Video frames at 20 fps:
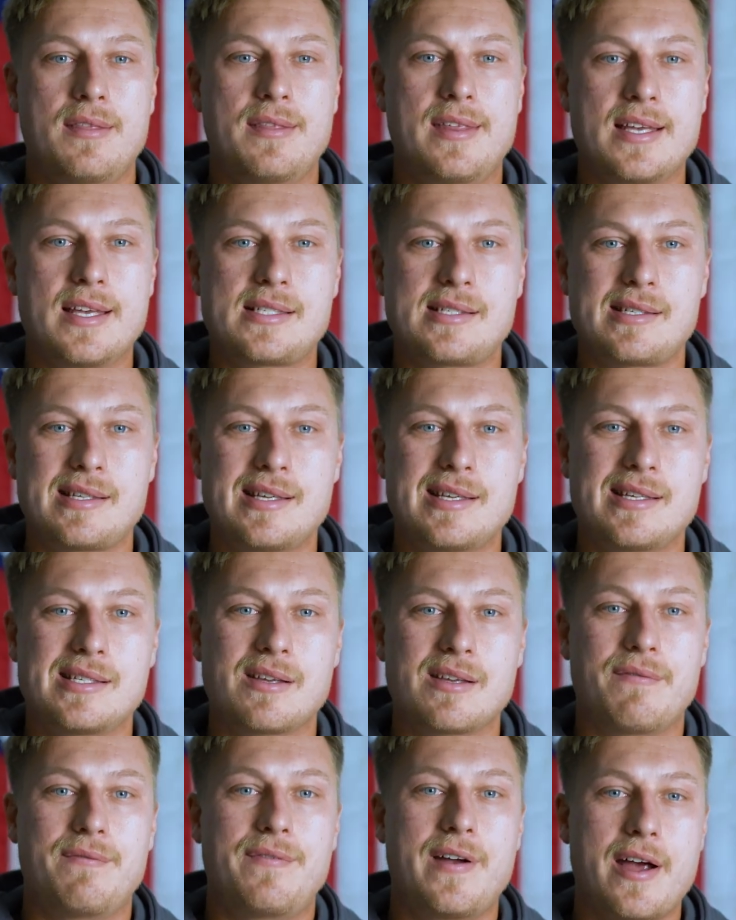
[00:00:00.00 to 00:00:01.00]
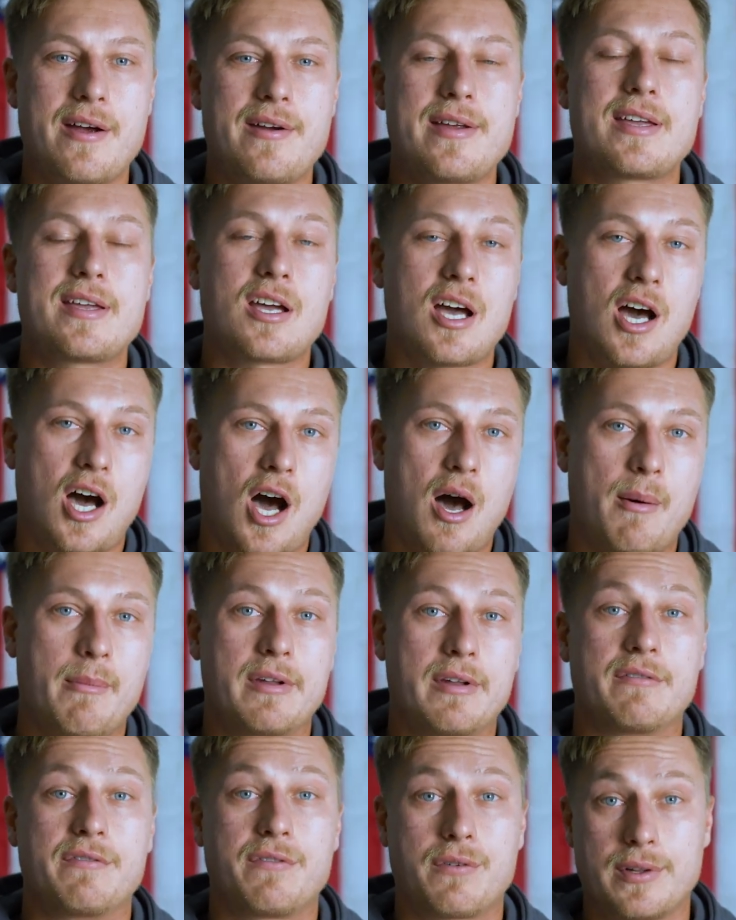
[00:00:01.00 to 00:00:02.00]
This is a very
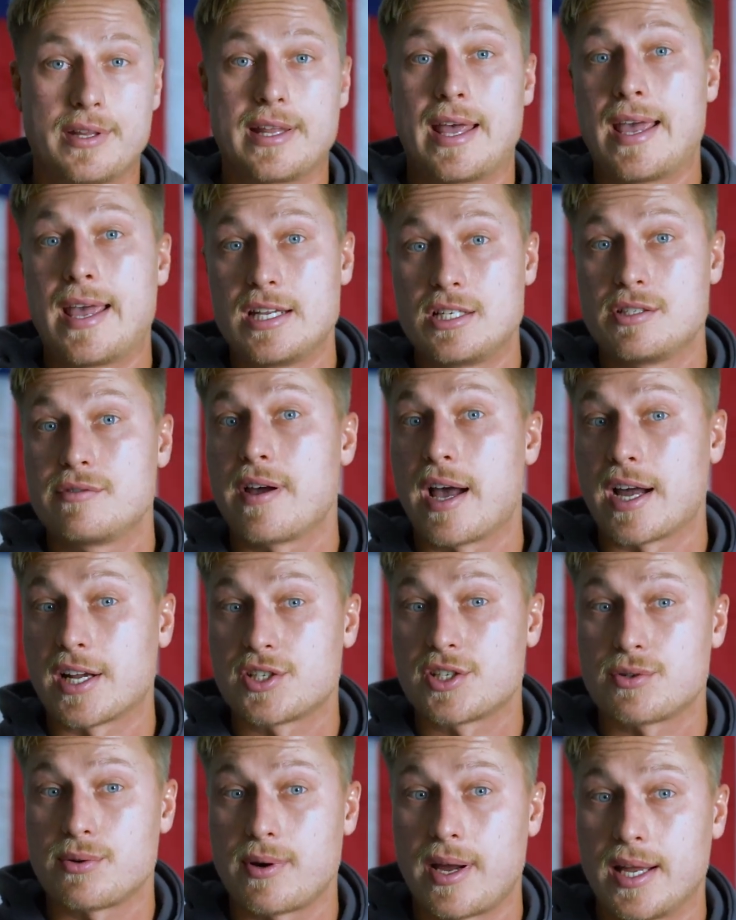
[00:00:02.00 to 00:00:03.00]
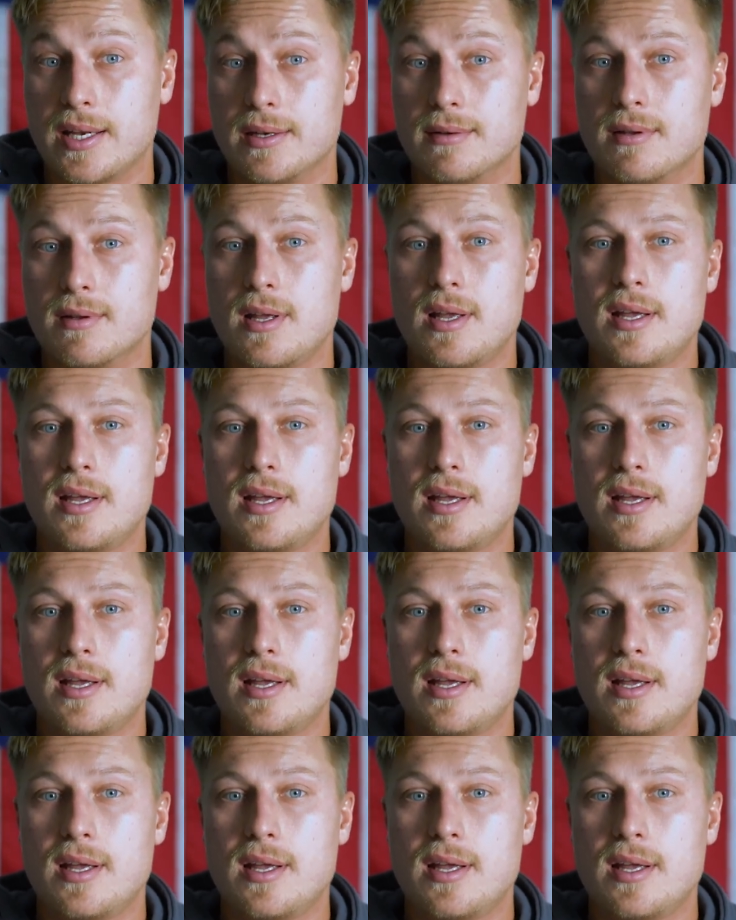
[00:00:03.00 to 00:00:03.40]
common for the HVAC trade.